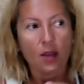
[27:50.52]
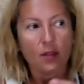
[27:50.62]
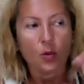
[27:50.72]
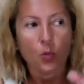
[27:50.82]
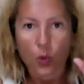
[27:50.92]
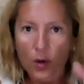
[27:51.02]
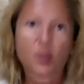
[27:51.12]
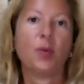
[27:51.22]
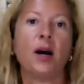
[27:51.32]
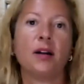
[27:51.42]
the
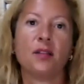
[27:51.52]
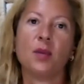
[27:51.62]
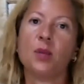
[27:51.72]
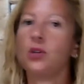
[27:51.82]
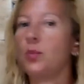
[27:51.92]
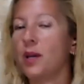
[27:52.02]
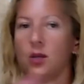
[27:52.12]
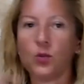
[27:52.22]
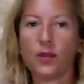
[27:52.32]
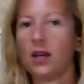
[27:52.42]
worst part of the memory
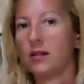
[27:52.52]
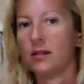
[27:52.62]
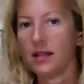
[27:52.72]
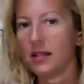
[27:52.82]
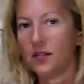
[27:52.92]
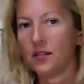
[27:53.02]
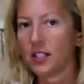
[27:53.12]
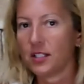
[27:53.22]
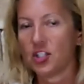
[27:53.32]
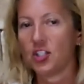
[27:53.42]
paired with that negative
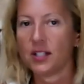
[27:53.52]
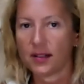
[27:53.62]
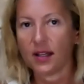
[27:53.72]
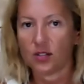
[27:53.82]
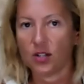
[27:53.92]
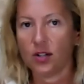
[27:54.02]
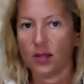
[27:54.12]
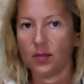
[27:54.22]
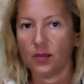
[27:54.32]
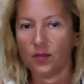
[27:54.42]
cognition at that time.
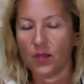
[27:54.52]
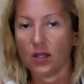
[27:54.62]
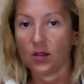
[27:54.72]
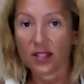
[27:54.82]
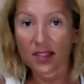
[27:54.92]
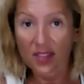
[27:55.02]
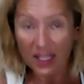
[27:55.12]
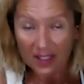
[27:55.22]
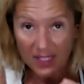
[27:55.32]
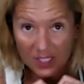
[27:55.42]
Because
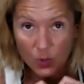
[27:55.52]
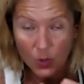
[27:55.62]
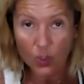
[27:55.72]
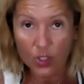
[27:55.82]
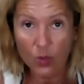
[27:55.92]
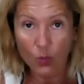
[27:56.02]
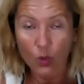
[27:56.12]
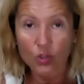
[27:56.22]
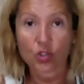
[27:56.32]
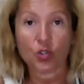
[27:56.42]
that's what we
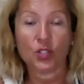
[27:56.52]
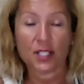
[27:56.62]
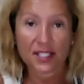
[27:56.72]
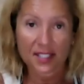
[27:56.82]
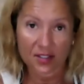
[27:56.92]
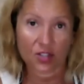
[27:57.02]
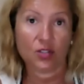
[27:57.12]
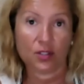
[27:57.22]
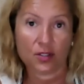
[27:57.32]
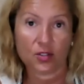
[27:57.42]
want to
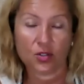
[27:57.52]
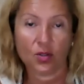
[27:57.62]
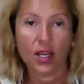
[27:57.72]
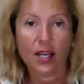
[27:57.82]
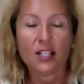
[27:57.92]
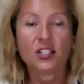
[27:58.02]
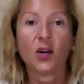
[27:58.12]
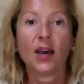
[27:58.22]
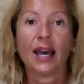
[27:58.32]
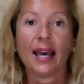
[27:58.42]
desensitize to. So
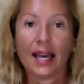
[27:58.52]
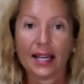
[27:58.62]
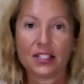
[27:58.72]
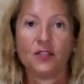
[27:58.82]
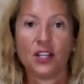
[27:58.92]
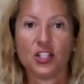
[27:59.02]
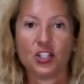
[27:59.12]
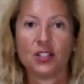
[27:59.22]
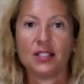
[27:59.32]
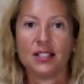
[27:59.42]

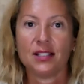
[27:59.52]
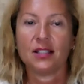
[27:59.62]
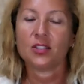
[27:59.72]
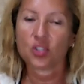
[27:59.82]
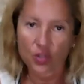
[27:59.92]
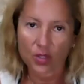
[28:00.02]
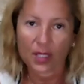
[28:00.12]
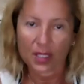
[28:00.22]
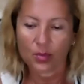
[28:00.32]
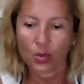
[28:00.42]
activation is
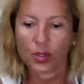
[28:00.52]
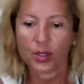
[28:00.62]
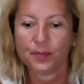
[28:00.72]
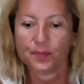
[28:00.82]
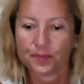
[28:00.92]
extremely important.